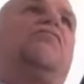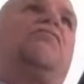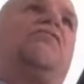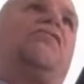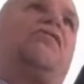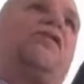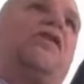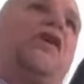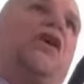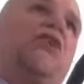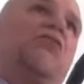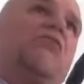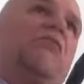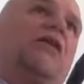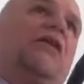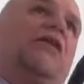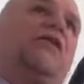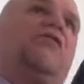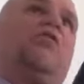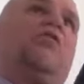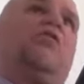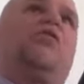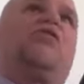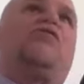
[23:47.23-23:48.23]
theories
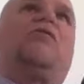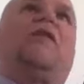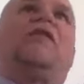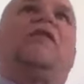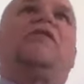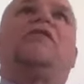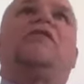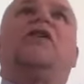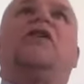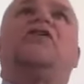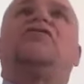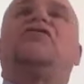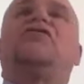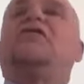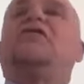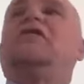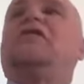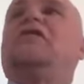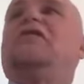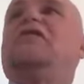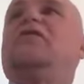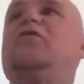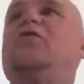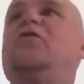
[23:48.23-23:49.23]
or translation
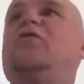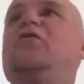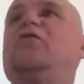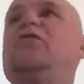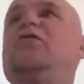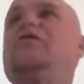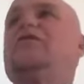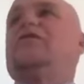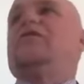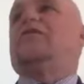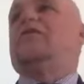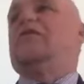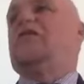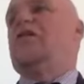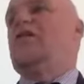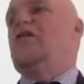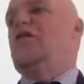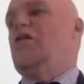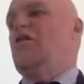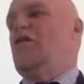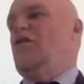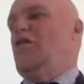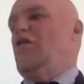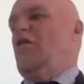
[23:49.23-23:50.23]
discourses
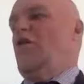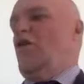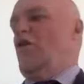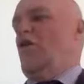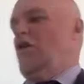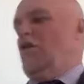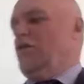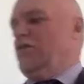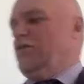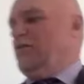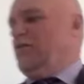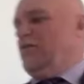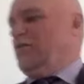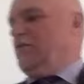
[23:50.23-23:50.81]
on